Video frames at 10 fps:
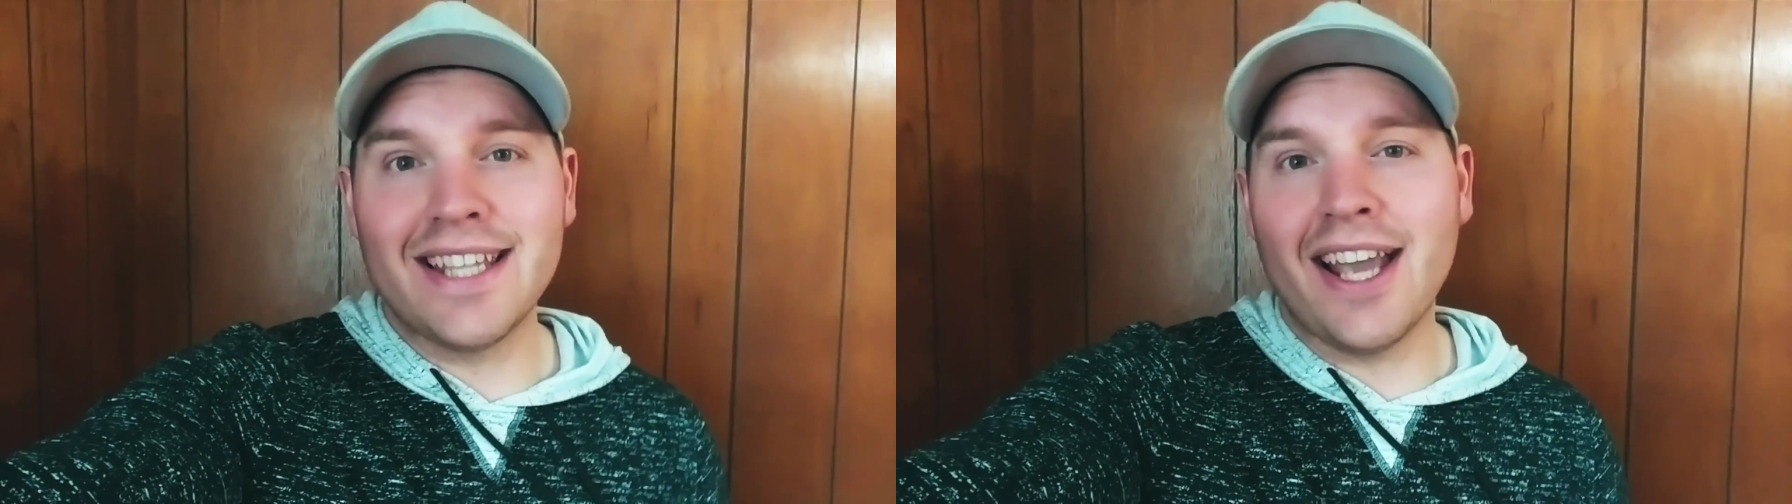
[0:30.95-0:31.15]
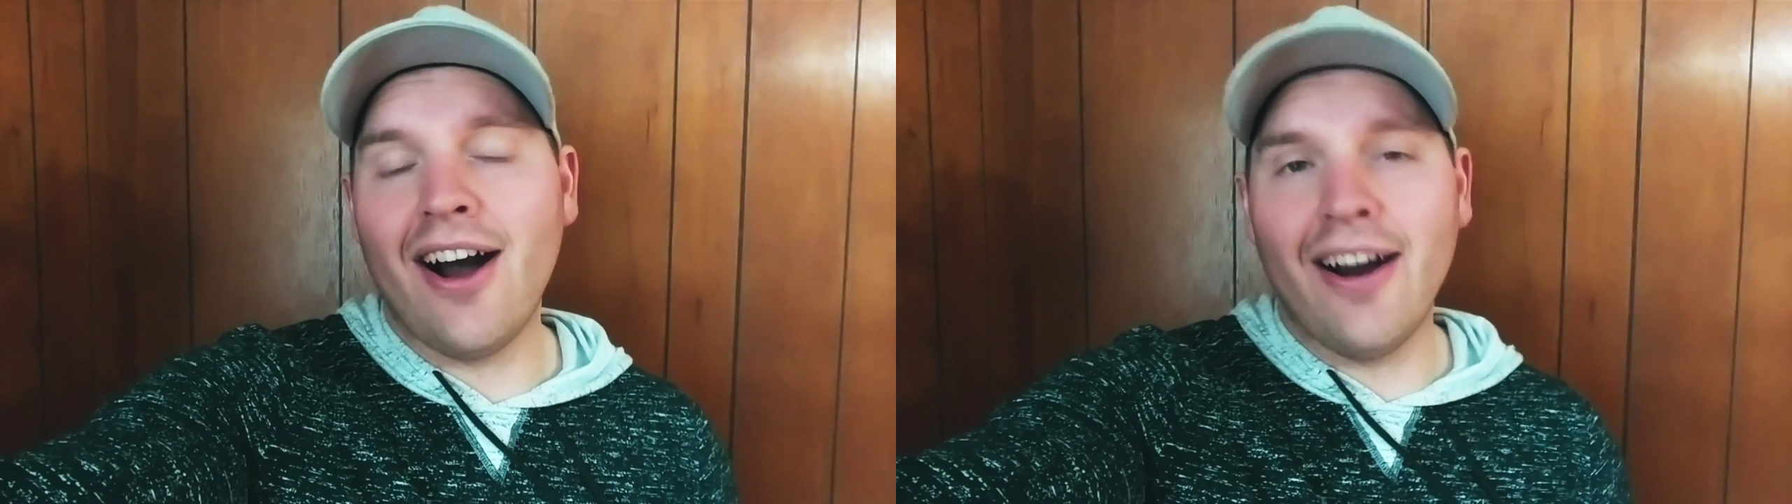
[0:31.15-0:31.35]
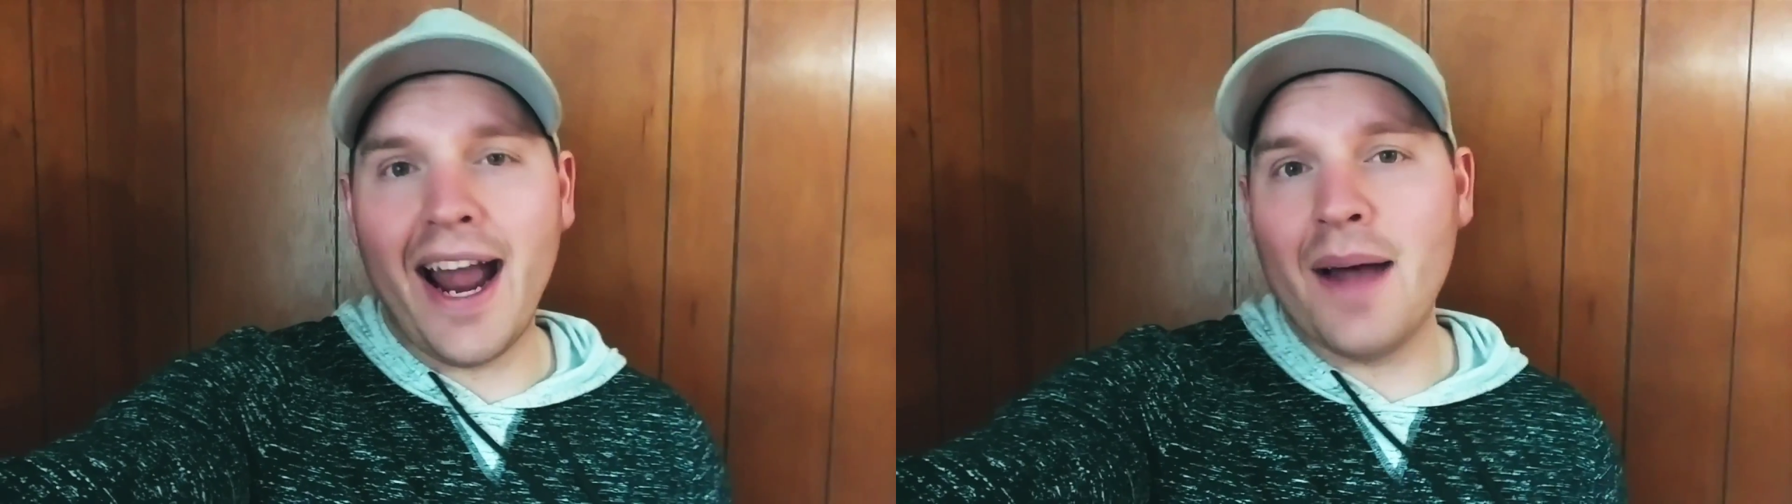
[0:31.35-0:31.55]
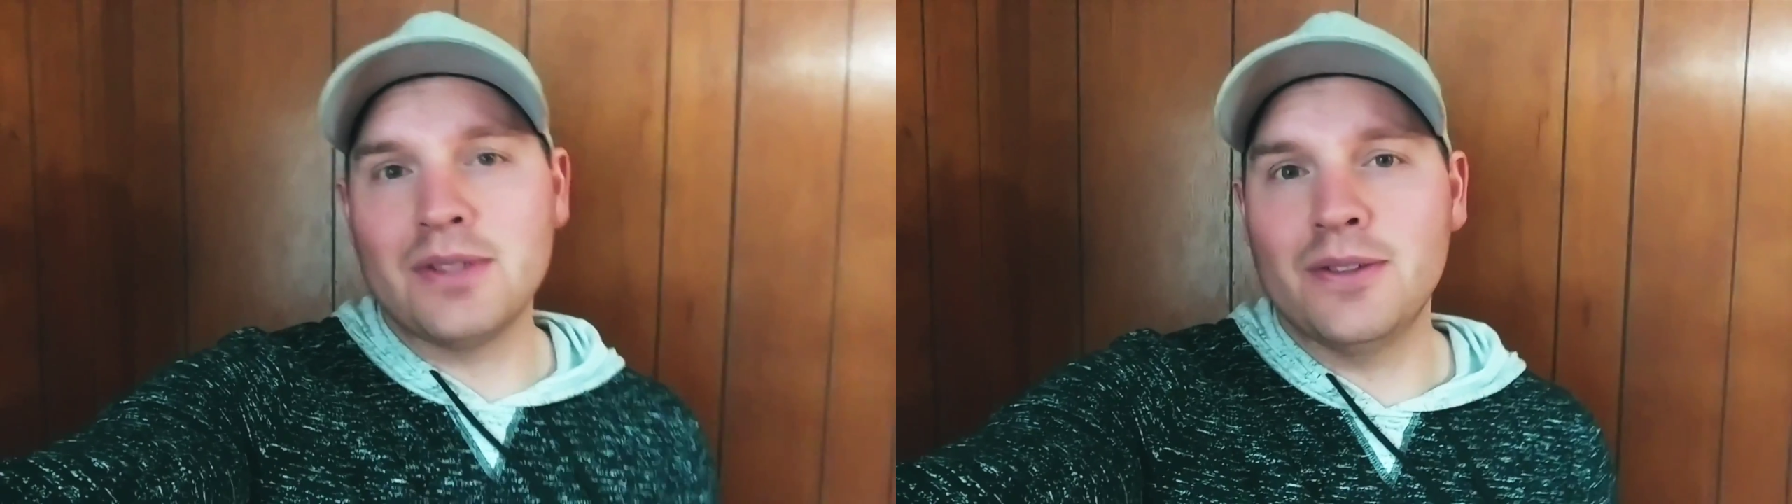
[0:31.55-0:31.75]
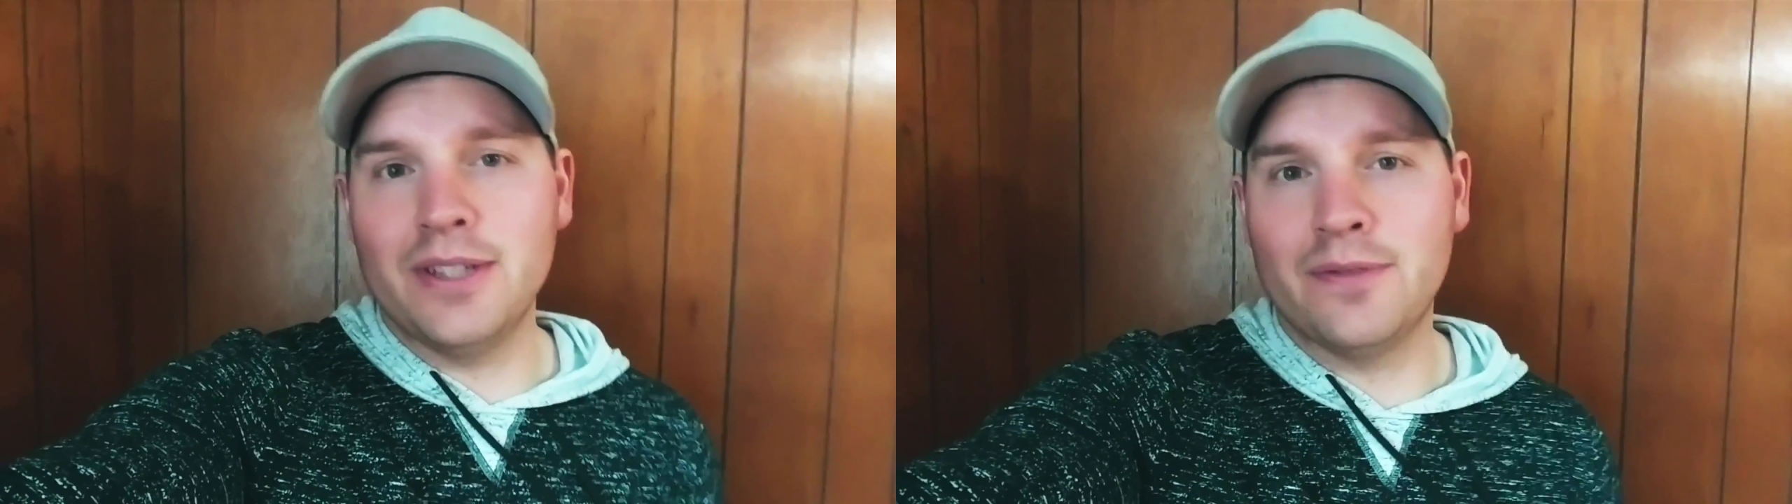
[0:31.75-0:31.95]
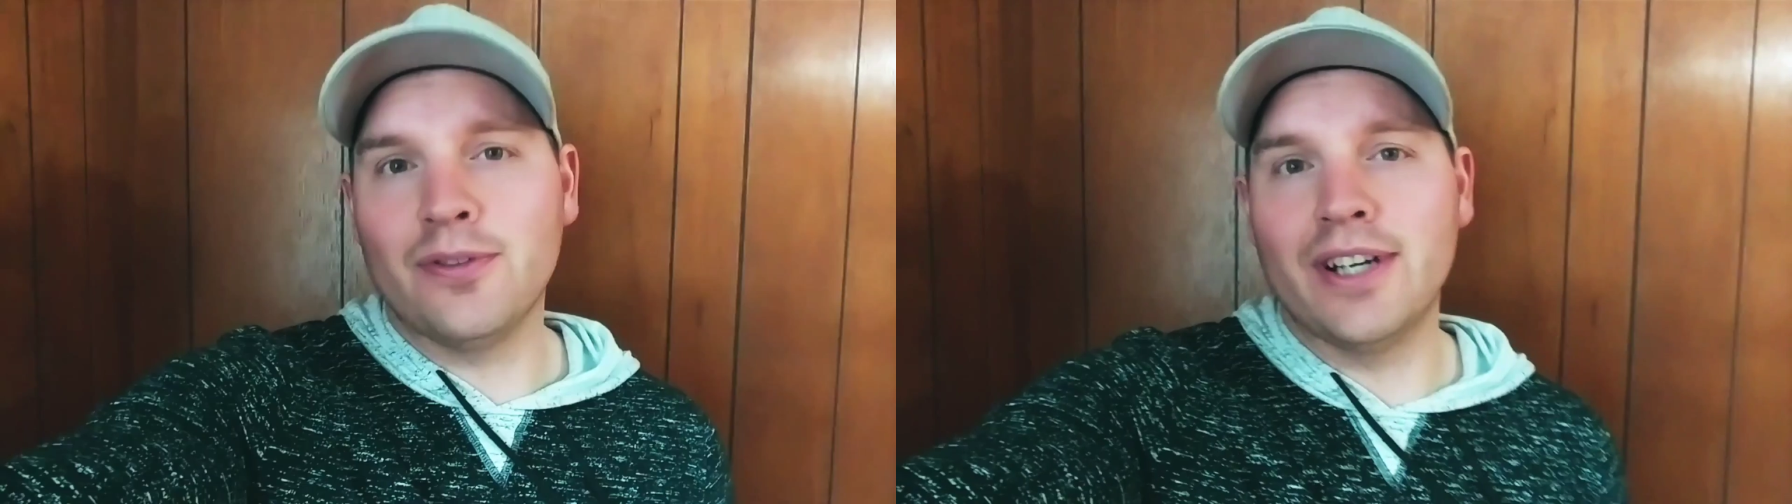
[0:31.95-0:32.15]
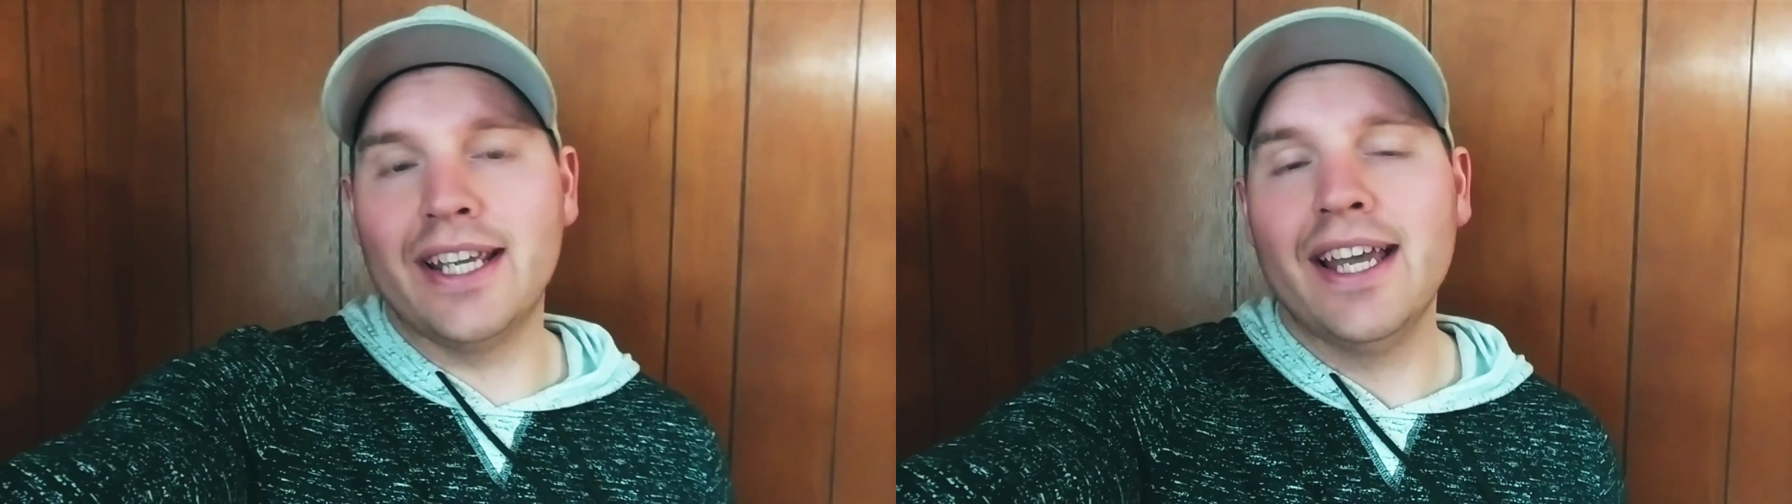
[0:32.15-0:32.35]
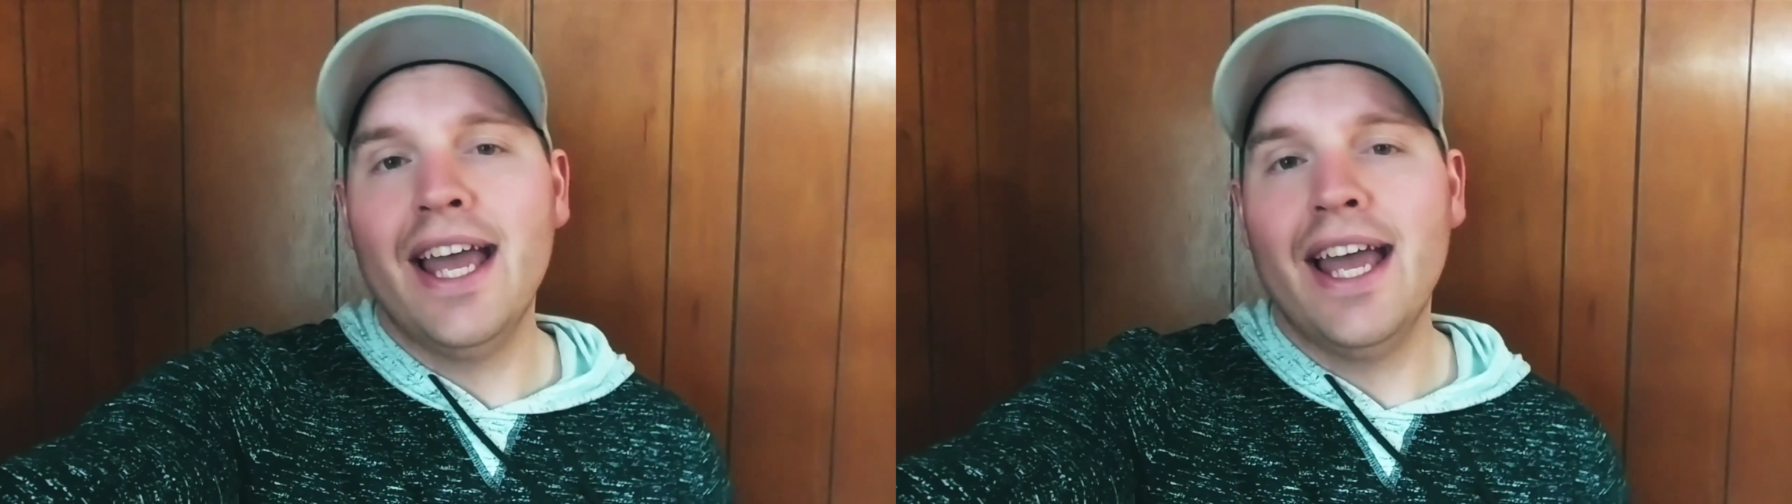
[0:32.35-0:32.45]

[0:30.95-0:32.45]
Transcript: they are absolutely free